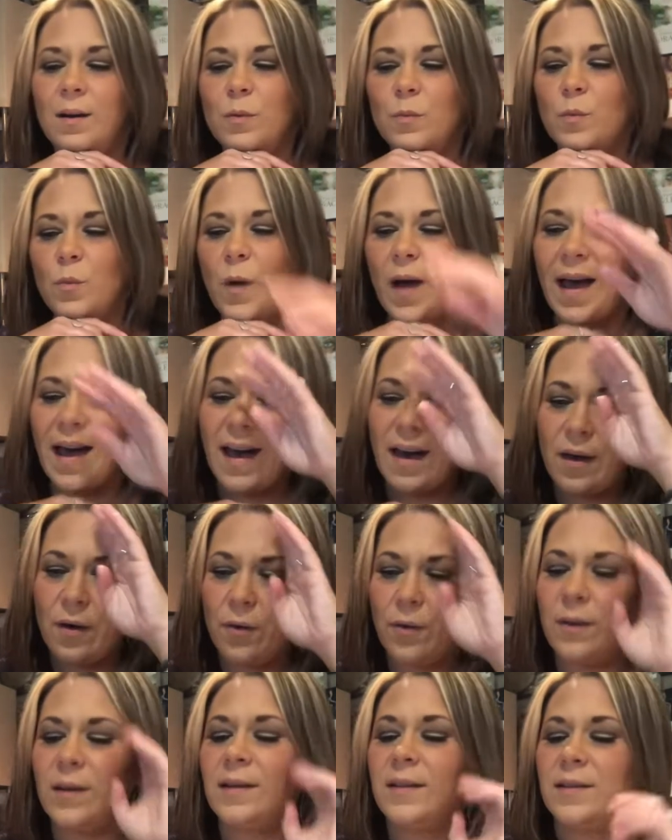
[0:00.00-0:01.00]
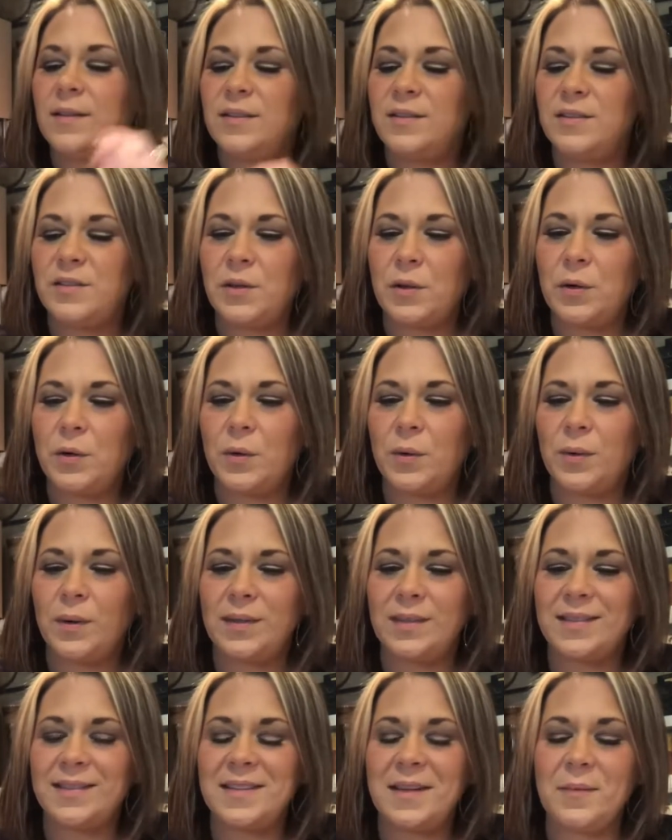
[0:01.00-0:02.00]
Wow, so
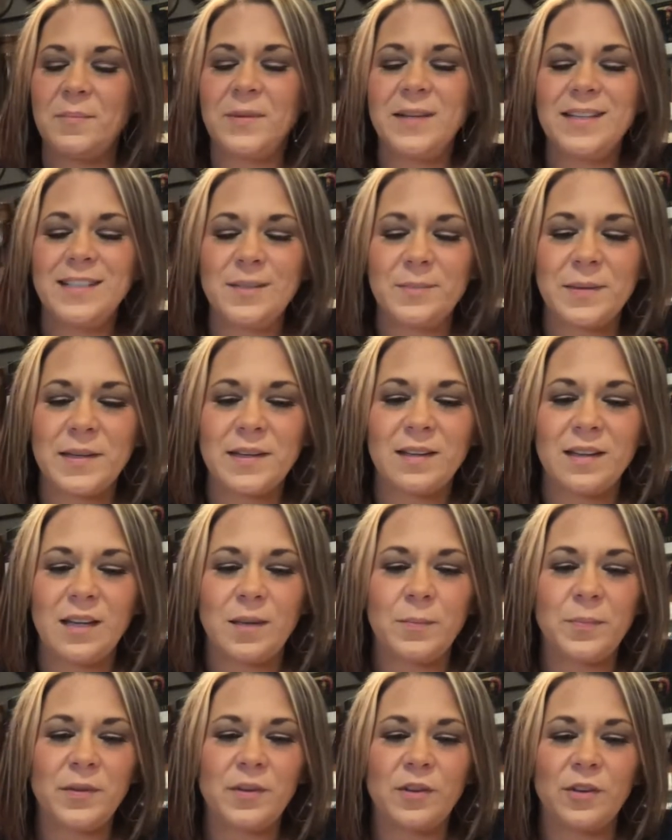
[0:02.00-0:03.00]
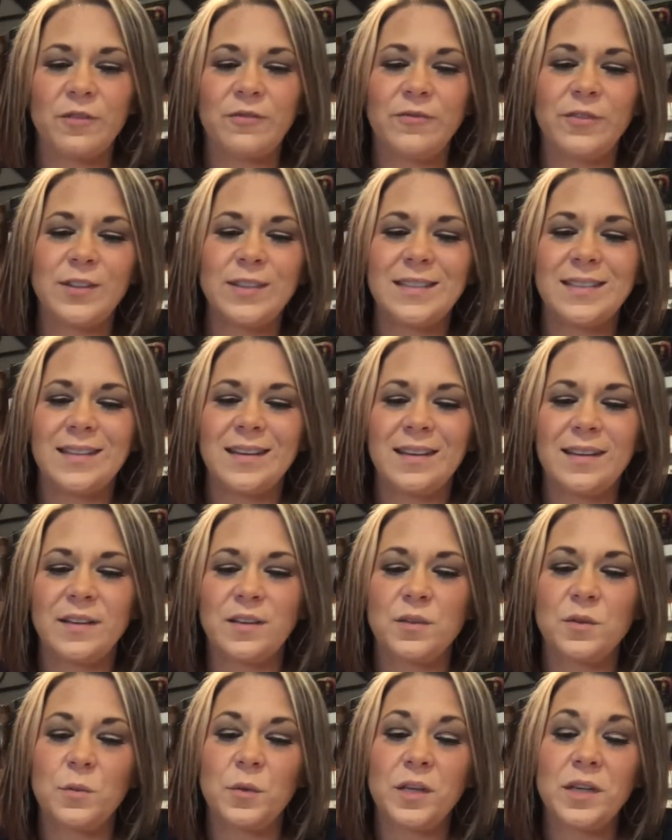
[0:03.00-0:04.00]
somebody's been keeping their foot stuck in
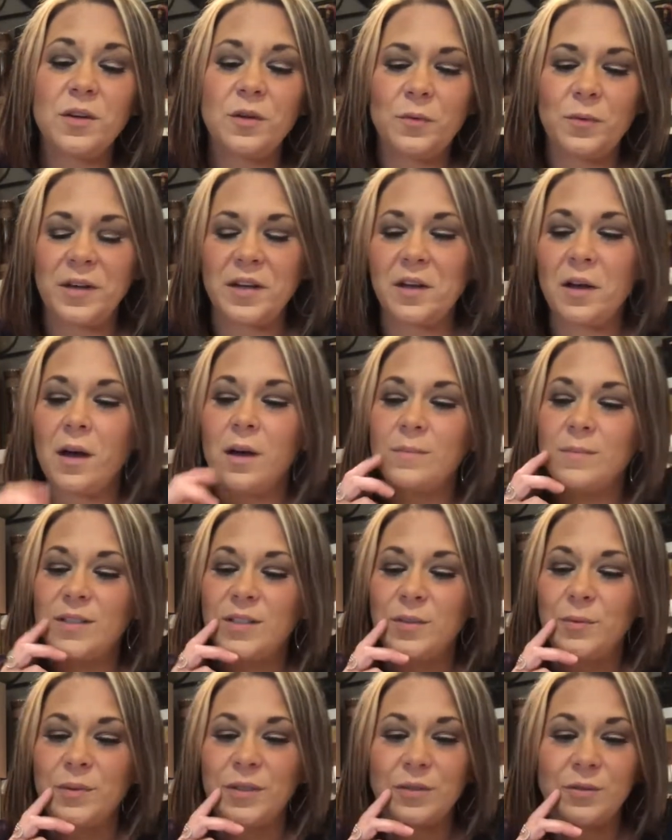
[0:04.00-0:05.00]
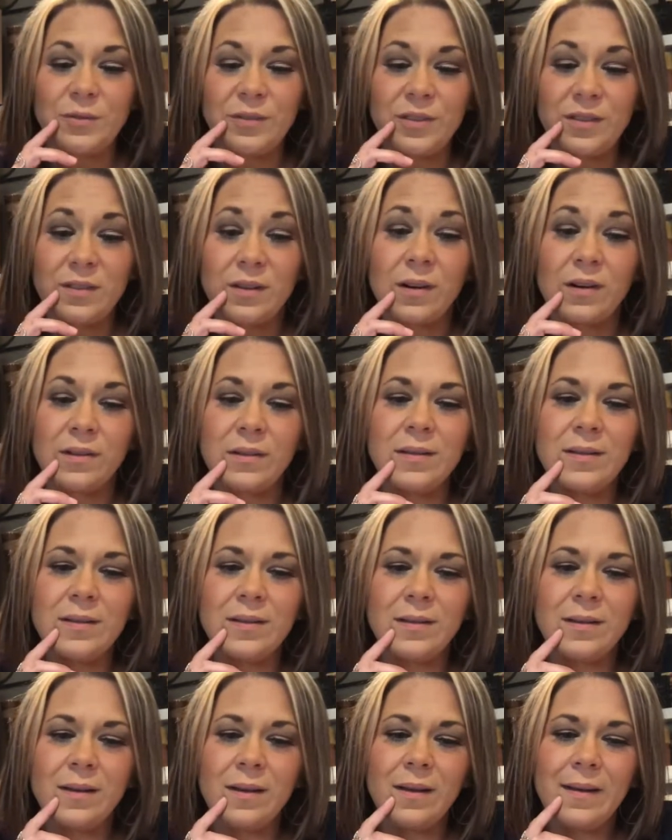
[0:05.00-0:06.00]
the wheel when it comes to a new start.